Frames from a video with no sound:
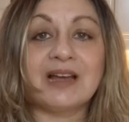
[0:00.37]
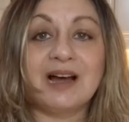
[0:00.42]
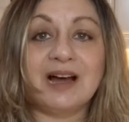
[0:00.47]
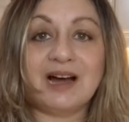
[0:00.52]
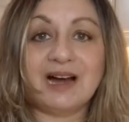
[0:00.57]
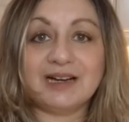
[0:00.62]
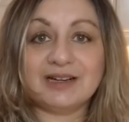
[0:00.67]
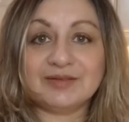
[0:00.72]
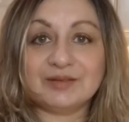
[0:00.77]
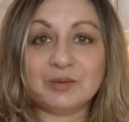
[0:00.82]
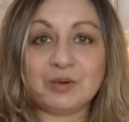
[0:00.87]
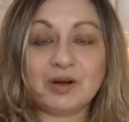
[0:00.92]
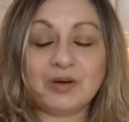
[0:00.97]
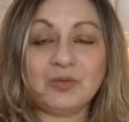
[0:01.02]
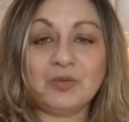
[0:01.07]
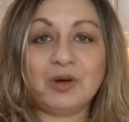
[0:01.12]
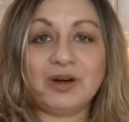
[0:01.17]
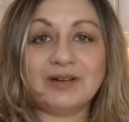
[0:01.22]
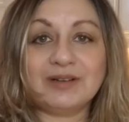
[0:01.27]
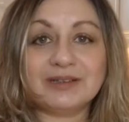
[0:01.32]
Hi everyone,
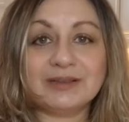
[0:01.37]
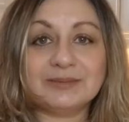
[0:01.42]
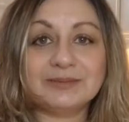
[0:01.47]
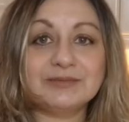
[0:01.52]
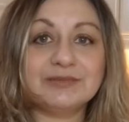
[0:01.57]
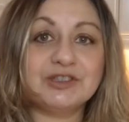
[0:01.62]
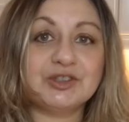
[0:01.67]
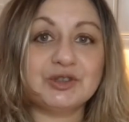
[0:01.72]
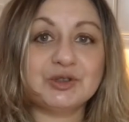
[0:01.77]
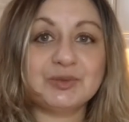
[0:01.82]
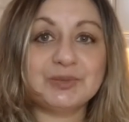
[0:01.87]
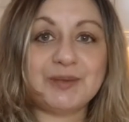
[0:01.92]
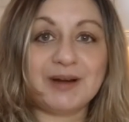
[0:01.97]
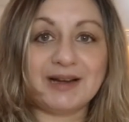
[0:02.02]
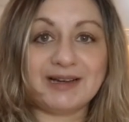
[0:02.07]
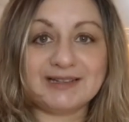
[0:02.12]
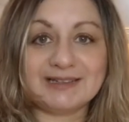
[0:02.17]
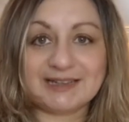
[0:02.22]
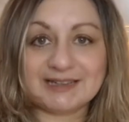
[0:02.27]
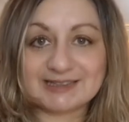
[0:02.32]
welcome to
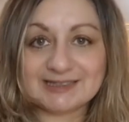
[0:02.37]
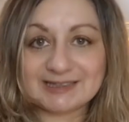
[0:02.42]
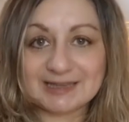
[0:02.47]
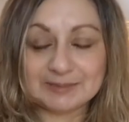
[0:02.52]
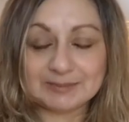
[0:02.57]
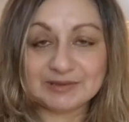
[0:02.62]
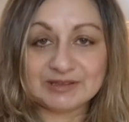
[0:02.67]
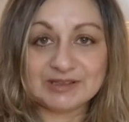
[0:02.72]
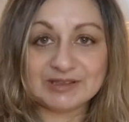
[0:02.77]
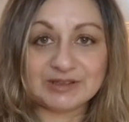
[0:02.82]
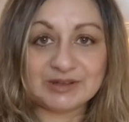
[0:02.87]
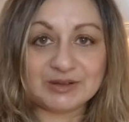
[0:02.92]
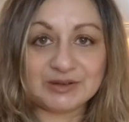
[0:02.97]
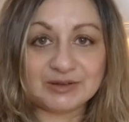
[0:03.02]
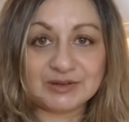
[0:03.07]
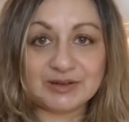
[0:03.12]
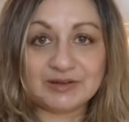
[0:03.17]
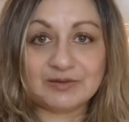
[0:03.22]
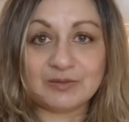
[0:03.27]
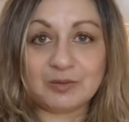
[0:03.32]
my next episode
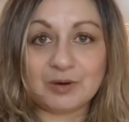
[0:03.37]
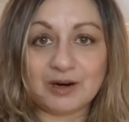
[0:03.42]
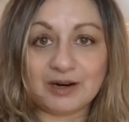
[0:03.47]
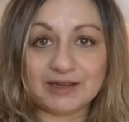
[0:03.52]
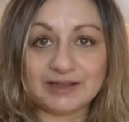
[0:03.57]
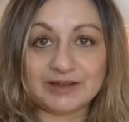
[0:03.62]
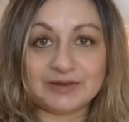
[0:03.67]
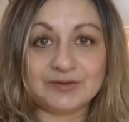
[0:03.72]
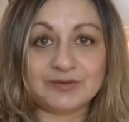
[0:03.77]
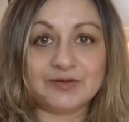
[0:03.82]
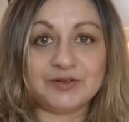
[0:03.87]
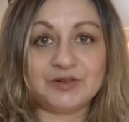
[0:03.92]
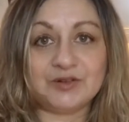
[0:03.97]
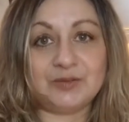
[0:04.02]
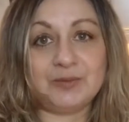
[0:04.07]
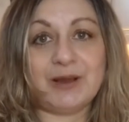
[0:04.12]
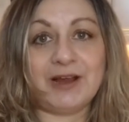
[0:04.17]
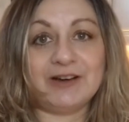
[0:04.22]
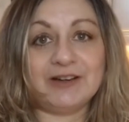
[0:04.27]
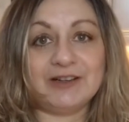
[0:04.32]
of Wine and Food
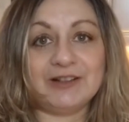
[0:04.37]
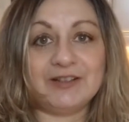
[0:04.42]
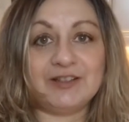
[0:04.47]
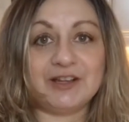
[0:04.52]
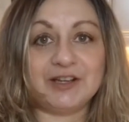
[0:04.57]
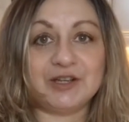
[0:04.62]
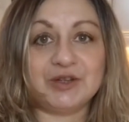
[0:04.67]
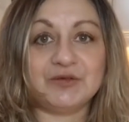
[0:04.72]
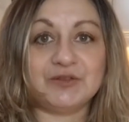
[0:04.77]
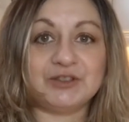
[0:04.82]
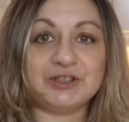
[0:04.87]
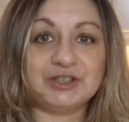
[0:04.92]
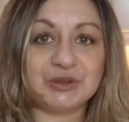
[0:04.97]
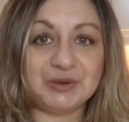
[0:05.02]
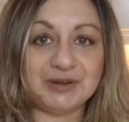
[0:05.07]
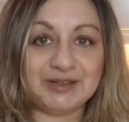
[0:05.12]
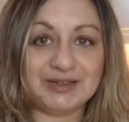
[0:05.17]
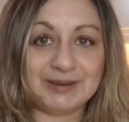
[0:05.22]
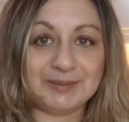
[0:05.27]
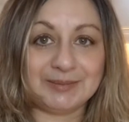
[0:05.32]
Pairing. Thank you for
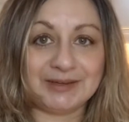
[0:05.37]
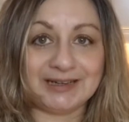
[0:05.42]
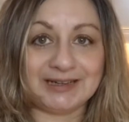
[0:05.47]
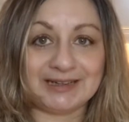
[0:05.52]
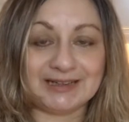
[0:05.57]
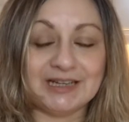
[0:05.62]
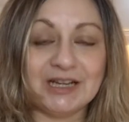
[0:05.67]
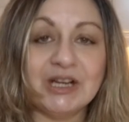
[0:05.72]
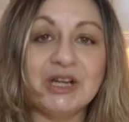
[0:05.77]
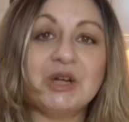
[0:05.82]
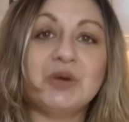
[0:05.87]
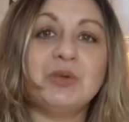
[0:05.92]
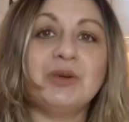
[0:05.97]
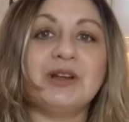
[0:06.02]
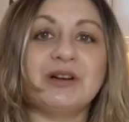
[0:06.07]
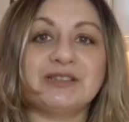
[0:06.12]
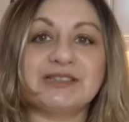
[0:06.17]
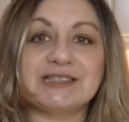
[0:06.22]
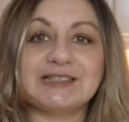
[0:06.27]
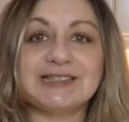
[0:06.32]
joining me. We
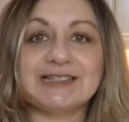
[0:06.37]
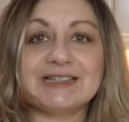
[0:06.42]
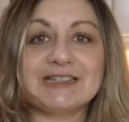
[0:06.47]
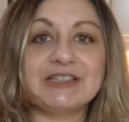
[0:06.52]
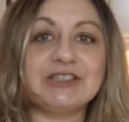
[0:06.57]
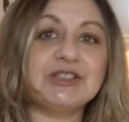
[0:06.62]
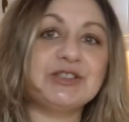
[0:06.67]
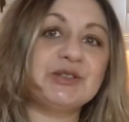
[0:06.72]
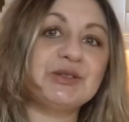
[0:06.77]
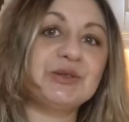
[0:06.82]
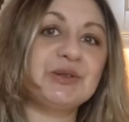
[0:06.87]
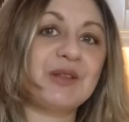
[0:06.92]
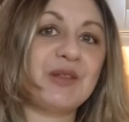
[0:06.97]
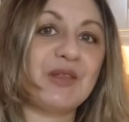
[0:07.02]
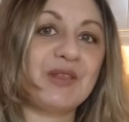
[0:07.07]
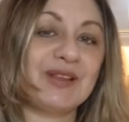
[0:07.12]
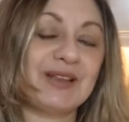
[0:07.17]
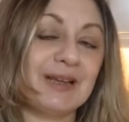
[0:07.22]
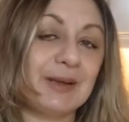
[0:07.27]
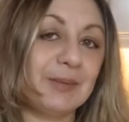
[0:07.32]
are sticking to the
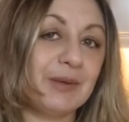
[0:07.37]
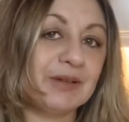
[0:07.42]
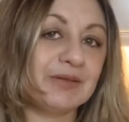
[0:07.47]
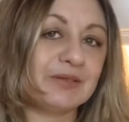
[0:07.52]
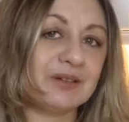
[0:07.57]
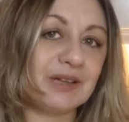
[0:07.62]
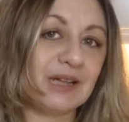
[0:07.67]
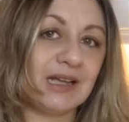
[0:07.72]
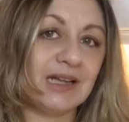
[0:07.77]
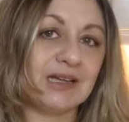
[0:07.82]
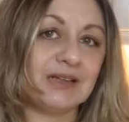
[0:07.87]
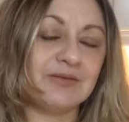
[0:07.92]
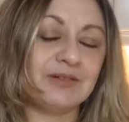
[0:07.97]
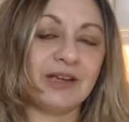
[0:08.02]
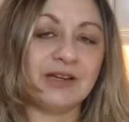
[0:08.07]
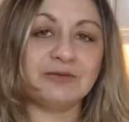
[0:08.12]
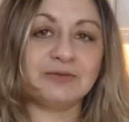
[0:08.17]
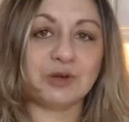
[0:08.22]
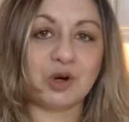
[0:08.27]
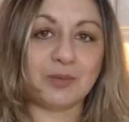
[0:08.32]
theme of love
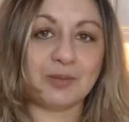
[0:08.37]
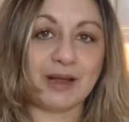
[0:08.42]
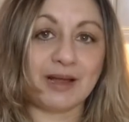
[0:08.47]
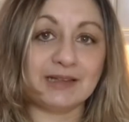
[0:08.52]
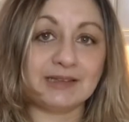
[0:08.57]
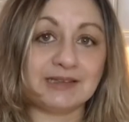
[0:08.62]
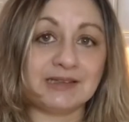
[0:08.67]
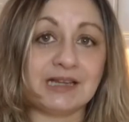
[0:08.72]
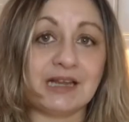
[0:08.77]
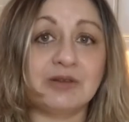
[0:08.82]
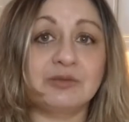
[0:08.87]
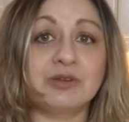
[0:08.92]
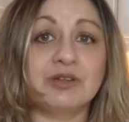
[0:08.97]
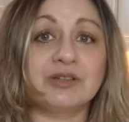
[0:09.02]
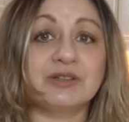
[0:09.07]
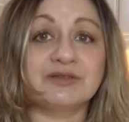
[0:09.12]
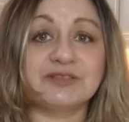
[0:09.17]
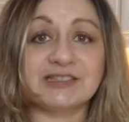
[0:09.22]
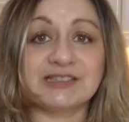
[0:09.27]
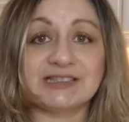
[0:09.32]
and romance, and we
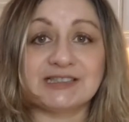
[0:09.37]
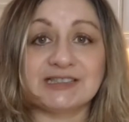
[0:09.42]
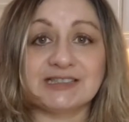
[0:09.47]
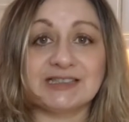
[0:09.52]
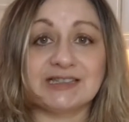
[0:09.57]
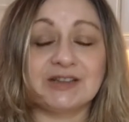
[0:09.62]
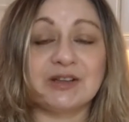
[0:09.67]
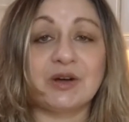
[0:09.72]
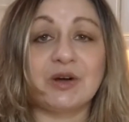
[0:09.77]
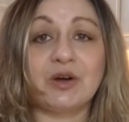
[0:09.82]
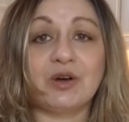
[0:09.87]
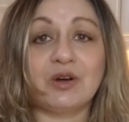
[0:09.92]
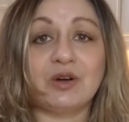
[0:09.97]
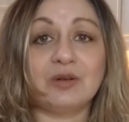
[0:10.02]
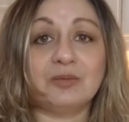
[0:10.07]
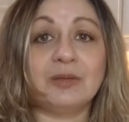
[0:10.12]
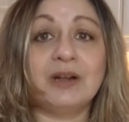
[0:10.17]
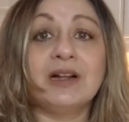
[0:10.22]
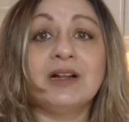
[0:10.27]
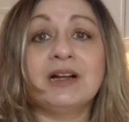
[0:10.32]
are visiting the
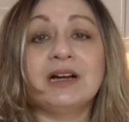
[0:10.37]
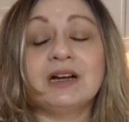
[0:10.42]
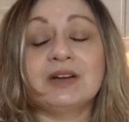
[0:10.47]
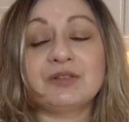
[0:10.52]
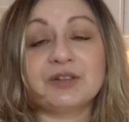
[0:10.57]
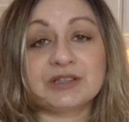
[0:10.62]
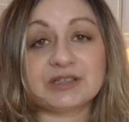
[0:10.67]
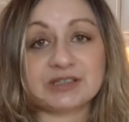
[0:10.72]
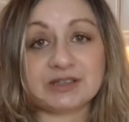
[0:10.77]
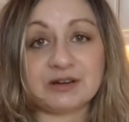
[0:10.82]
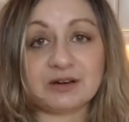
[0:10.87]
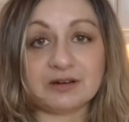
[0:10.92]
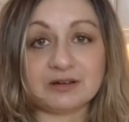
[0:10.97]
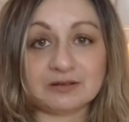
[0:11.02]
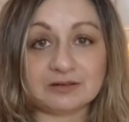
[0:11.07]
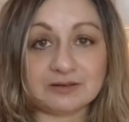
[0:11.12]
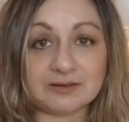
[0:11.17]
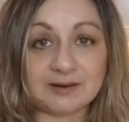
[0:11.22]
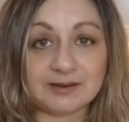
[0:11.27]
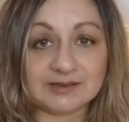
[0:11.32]
home of the
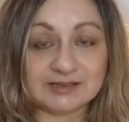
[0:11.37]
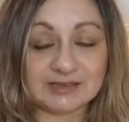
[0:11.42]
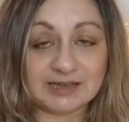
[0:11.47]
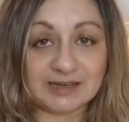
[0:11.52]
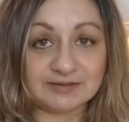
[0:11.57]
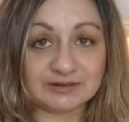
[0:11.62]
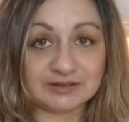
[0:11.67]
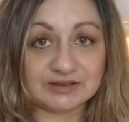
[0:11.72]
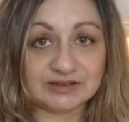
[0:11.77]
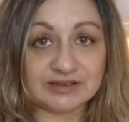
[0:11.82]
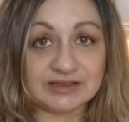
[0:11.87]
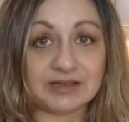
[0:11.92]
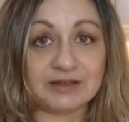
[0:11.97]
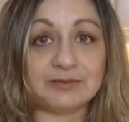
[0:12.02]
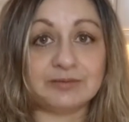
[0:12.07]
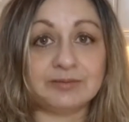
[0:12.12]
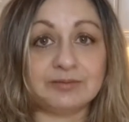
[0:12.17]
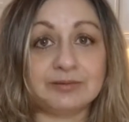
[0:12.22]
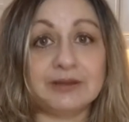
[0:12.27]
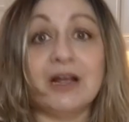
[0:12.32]
star-crossed lovers of
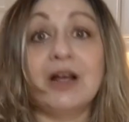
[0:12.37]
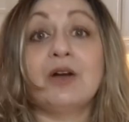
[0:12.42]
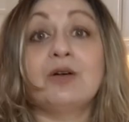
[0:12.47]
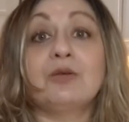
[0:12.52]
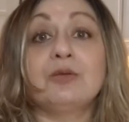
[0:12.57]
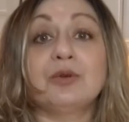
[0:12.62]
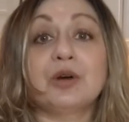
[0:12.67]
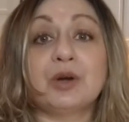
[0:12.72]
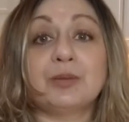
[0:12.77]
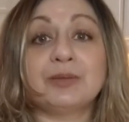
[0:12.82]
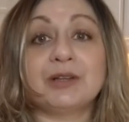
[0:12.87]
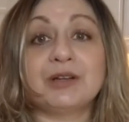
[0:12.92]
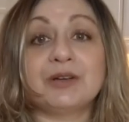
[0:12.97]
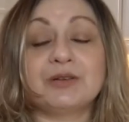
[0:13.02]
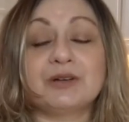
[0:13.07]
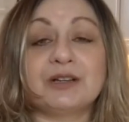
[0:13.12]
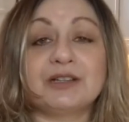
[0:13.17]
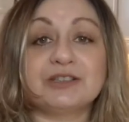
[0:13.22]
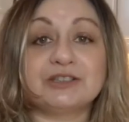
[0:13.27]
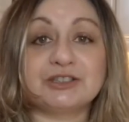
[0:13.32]
Romeo
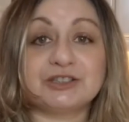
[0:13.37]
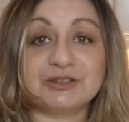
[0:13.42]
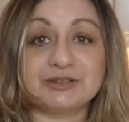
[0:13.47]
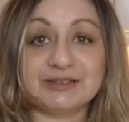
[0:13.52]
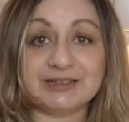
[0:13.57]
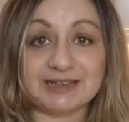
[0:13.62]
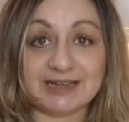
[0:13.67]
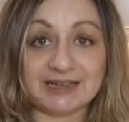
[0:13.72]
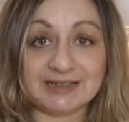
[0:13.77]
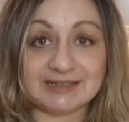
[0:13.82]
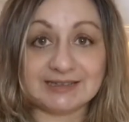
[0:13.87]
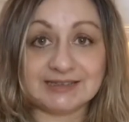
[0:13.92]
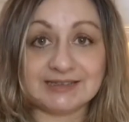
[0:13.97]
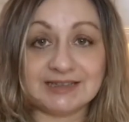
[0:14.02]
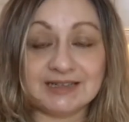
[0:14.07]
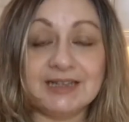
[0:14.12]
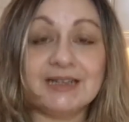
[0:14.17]
and Juliet.